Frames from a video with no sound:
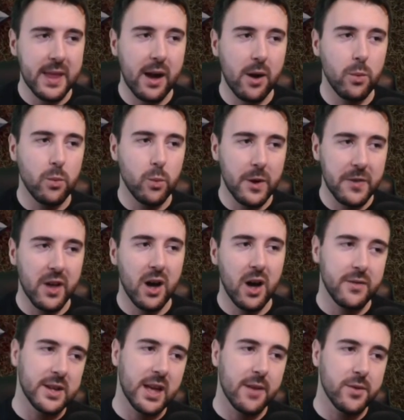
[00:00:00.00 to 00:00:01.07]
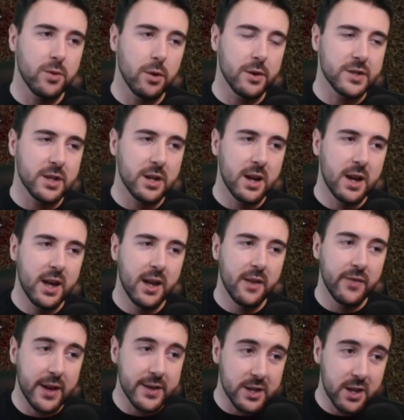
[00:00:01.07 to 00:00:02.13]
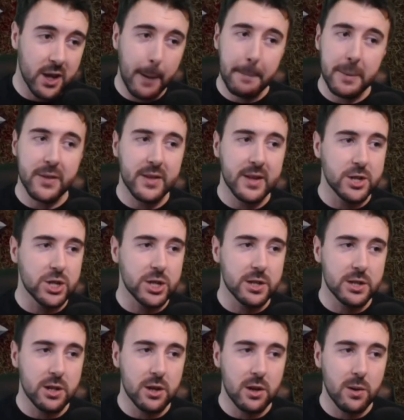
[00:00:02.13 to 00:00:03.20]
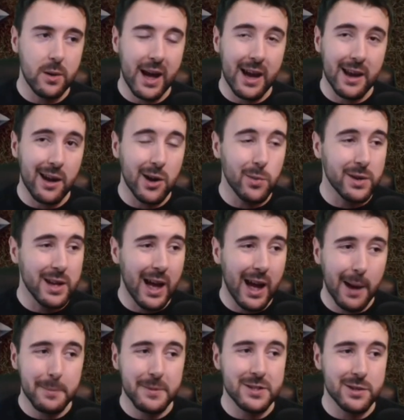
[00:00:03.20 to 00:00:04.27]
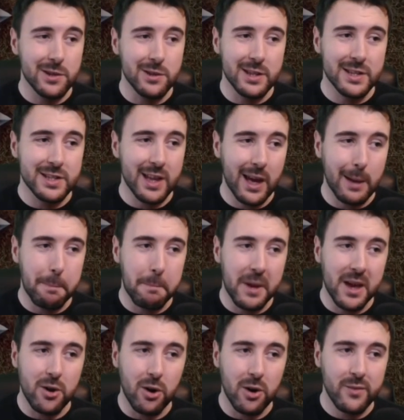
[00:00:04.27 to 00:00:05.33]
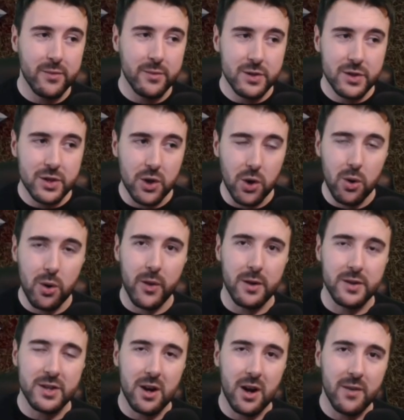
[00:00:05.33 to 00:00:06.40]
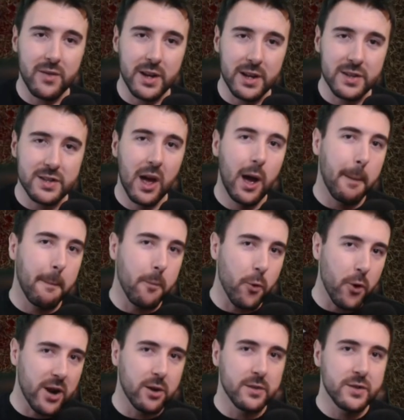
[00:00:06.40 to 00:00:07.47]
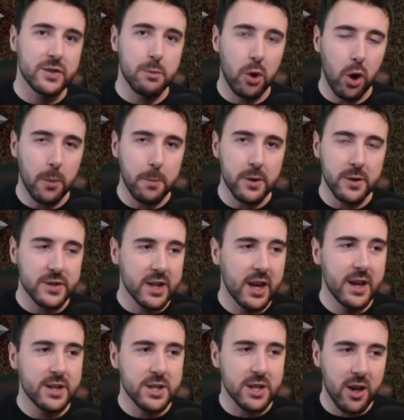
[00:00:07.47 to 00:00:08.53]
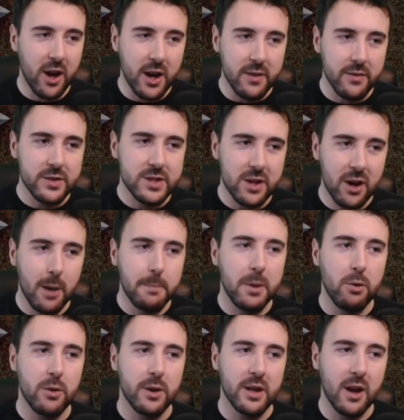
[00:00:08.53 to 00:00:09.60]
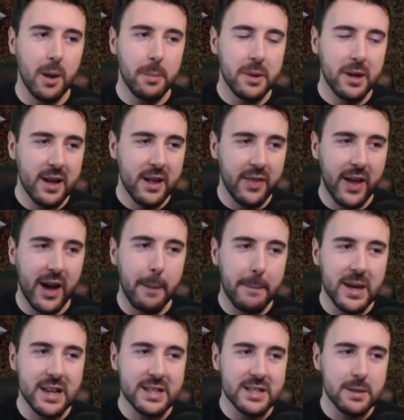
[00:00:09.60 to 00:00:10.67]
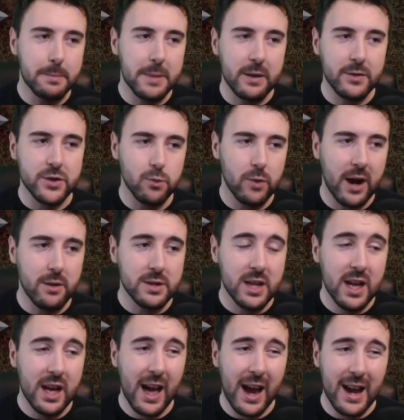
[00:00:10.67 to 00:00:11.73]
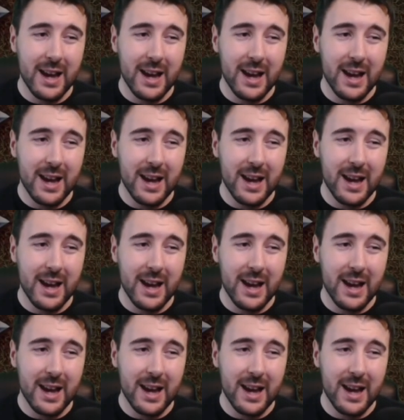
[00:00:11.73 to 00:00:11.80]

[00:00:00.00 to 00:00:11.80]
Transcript: Now, with the Halfling Heavy roster, there's a couple of things you can do, and I would absolutely say bin off 2 of those Halflings, bring on some Hoppers to kind of start building up that ability to bounce around.